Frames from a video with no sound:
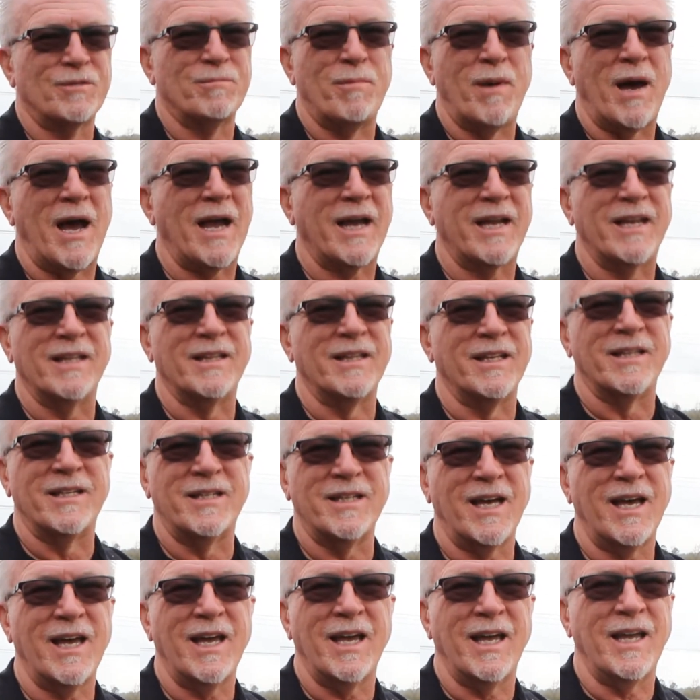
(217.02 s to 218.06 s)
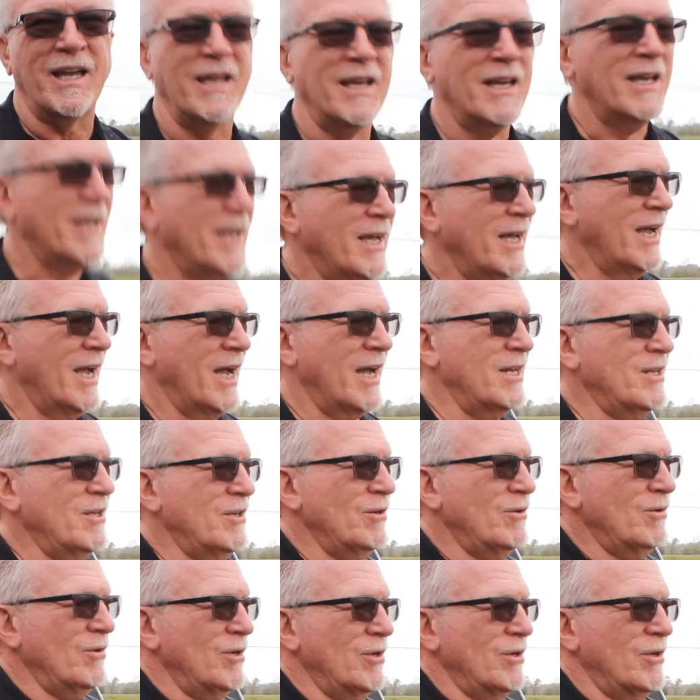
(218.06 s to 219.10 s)
back in the day, and
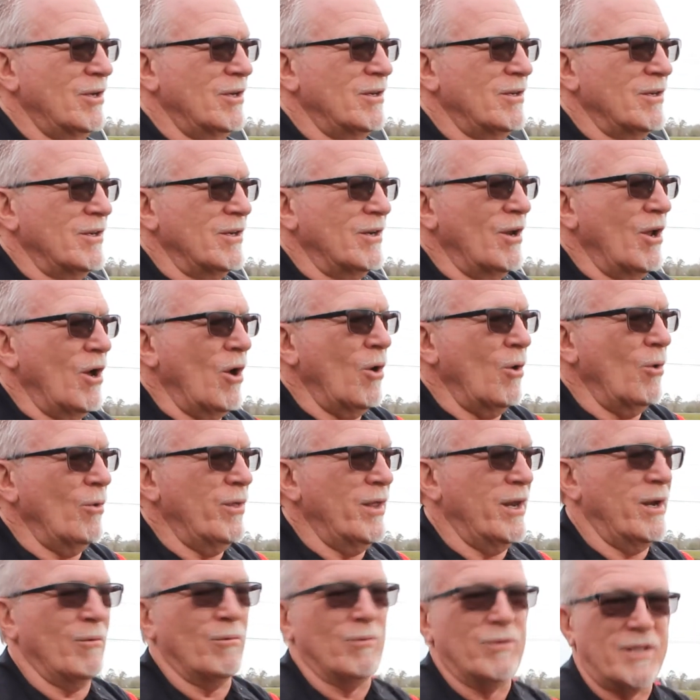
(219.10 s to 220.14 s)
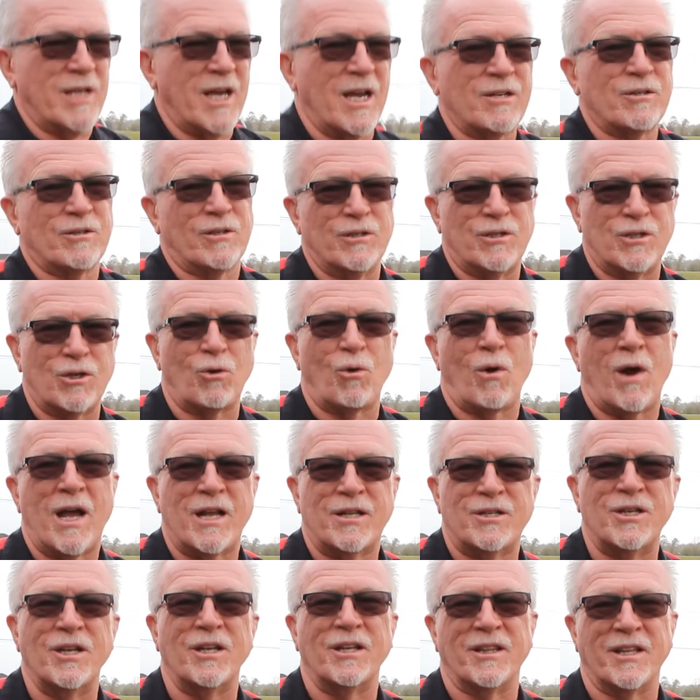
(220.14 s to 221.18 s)
you didn't know that it was actually
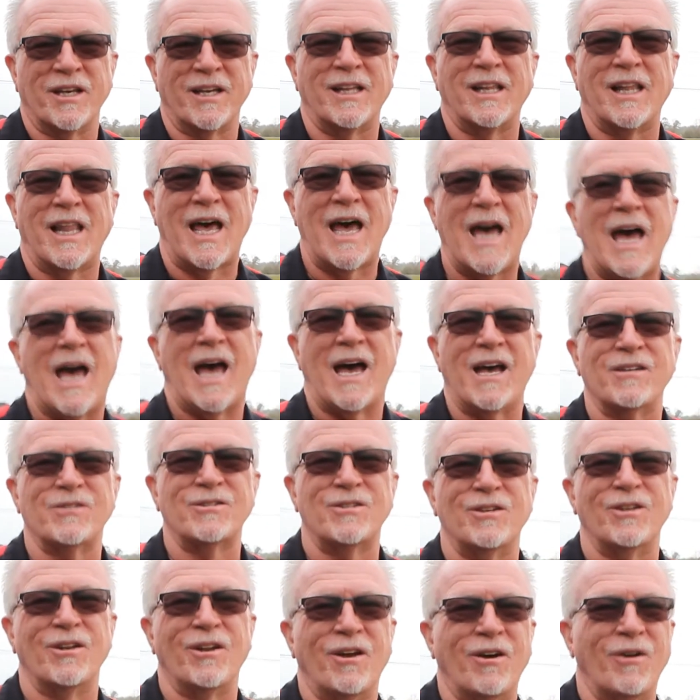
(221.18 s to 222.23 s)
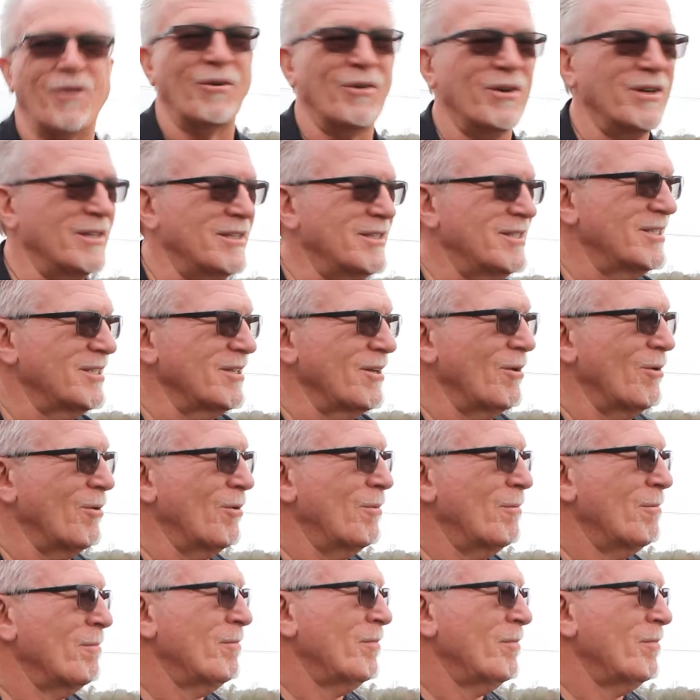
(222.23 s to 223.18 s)
scratching the glass, and so